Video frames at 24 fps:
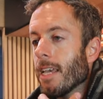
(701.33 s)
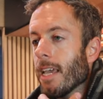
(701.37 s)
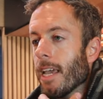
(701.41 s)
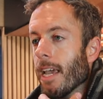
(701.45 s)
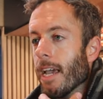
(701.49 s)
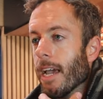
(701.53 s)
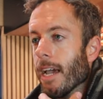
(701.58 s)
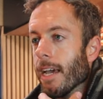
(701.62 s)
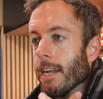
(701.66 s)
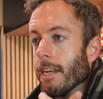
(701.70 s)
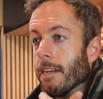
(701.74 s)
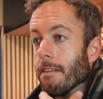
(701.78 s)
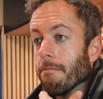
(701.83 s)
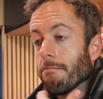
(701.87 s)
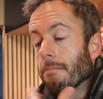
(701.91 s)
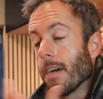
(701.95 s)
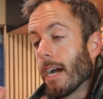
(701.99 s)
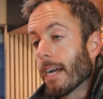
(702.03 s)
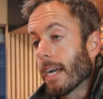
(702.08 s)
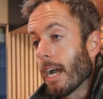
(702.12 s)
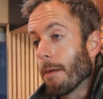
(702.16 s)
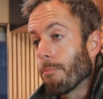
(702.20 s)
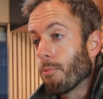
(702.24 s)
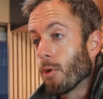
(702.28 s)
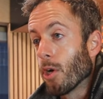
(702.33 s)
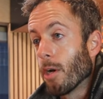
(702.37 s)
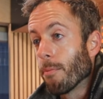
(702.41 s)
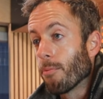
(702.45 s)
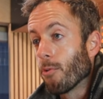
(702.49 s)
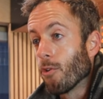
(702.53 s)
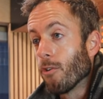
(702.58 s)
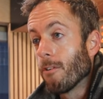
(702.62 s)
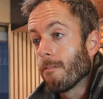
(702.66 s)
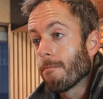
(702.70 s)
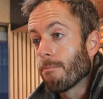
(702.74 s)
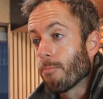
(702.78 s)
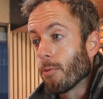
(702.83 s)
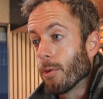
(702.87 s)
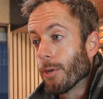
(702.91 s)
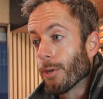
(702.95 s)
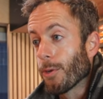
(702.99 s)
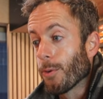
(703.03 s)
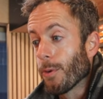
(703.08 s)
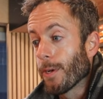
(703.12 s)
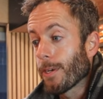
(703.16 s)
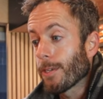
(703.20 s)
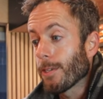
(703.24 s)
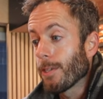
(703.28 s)
And I got pre-approved pretty
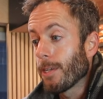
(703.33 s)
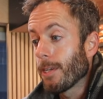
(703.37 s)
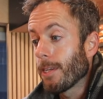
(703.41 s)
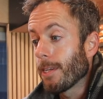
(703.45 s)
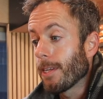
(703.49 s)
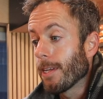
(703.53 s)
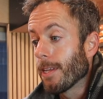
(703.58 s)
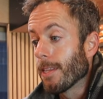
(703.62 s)
quickly,